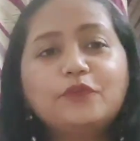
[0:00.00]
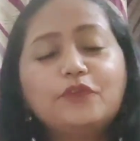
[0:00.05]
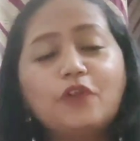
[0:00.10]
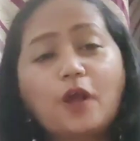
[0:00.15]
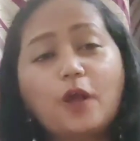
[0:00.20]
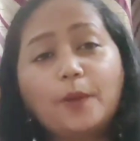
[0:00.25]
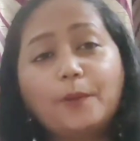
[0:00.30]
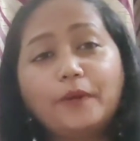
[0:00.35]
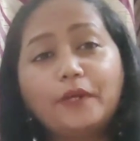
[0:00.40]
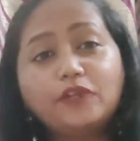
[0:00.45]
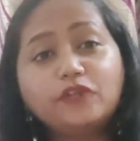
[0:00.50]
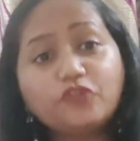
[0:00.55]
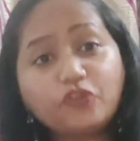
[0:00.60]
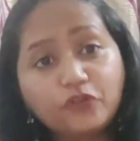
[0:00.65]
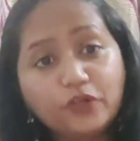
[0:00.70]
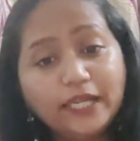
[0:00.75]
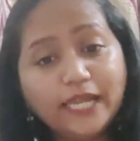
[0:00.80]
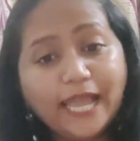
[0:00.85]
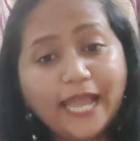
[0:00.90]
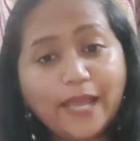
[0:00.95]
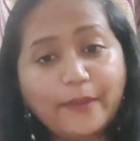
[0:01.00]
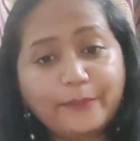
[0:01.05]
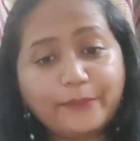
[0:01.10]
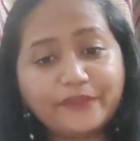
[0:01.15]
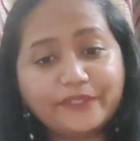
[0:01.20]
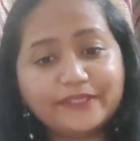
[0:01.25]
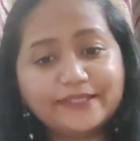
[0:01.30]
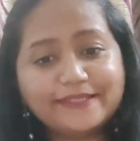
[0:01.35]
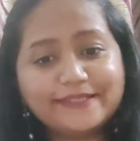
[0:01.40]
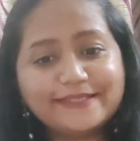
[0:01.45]
I'm going to talk about three
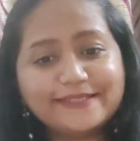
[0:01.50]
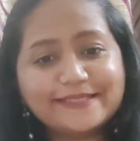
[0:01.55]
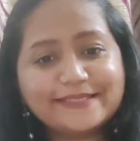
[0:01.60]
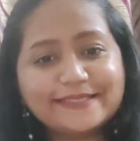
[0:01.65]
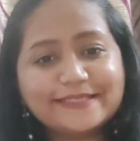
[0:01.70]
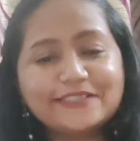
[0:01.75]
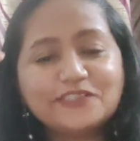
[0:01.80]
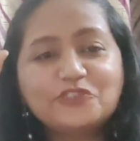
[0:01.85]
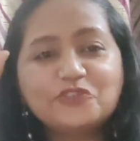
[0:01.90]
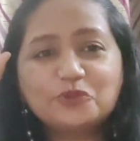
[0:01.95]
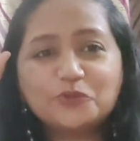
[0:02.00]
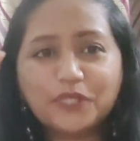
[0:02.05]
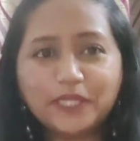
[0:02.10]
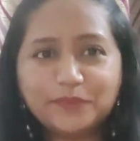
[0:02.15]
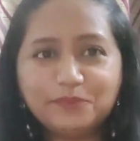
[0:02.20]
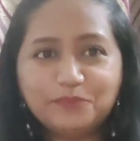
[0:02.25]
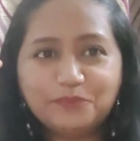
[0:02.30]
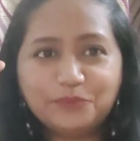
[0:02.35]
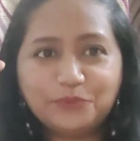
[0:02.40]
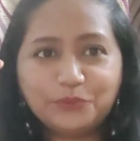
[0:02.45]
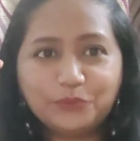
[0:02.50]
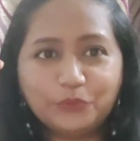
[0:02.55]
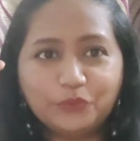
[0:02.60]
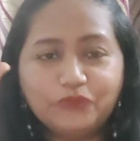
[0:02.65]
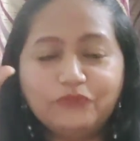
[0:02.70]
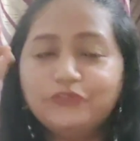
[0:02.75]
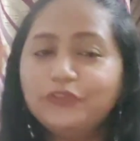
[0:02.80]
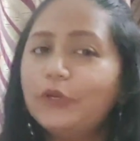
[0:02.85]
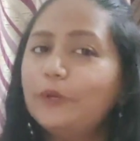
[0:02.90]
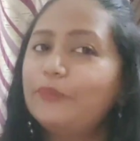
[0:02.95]
habits to
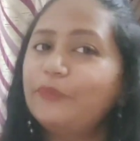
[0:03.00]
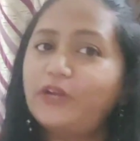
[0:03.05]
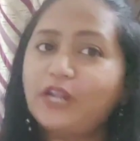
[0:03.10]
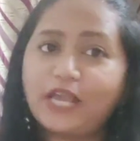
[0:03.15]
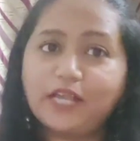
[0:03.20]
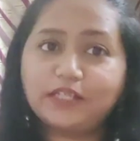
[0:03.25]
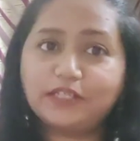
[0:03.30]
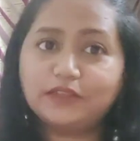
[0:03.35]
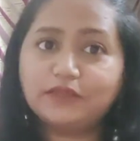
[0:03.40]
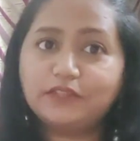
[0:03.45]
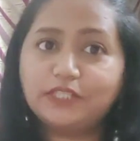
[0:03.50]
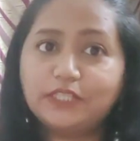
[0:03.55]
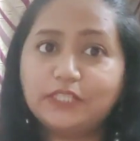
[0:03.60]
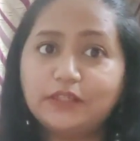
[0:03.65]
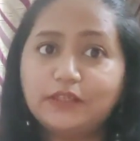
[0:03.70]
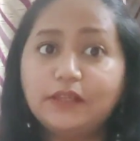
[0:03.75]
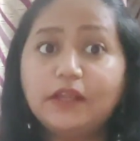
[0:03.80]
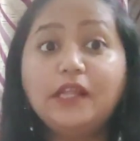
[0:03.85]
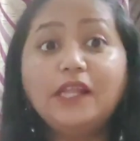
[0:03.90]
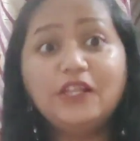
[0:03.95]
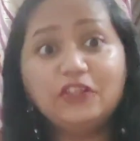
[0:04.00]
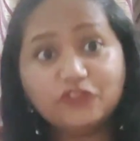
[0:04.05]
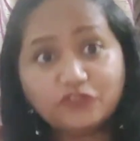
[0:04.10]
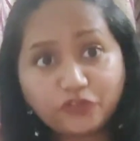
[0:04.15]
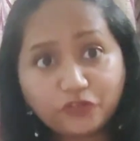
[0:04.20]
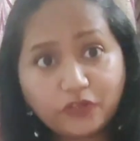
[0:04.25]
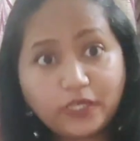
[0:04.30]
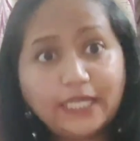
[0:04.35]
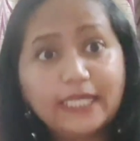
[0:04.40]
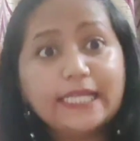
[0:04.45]
improve your productivity.
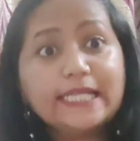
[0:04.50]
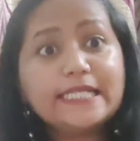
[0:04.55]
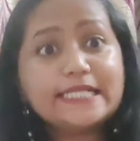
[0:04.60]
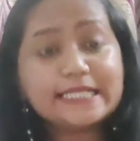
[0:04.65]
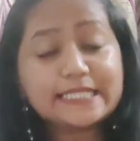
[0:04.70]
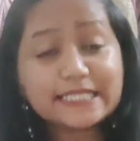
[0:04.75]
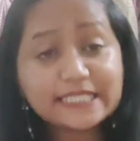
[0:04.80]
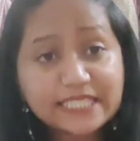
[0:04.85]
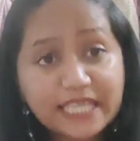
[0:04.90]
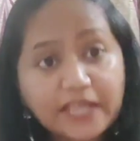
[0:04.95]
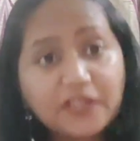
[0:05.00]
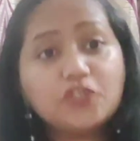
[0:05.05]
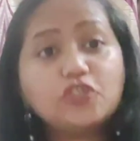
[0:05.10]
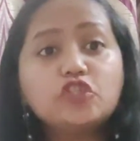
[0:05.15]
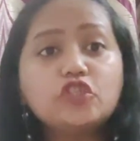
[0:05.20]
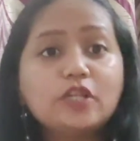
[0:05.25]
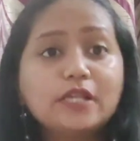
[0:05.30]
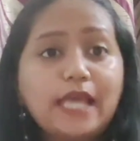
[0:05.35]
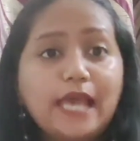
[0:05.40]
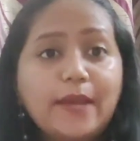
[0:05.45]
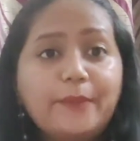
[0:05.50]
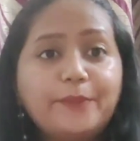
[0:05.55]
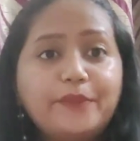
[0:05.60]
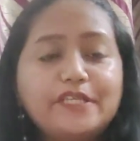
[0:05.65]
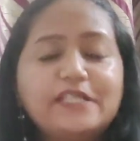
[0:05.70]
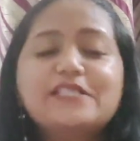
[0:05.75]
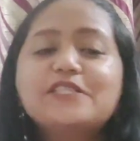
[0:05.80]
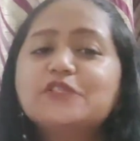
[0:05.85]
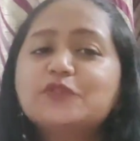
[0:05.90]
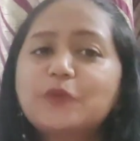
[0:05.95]
Three essential
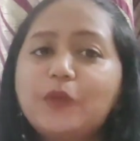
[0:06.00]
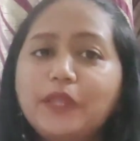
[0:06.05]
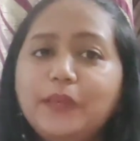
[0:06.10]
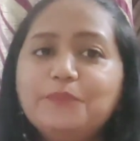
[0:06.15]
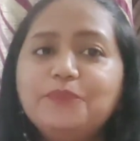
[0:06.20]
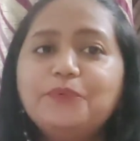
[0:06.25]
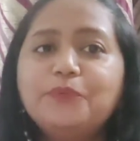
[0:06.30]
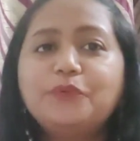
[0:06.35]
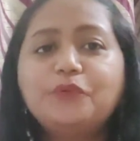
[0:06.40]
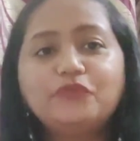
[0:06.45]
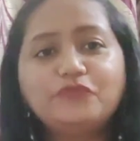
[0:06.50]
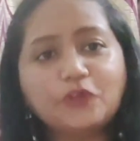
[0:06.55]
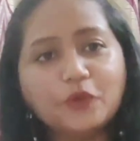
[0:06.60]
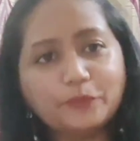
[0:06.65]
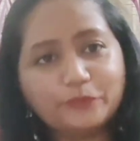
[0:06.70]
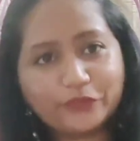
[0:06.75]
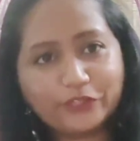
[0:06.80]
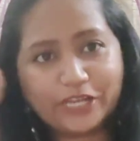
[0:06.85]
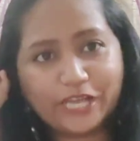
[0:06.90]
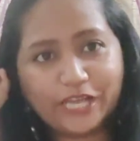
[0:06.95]
habits to improve your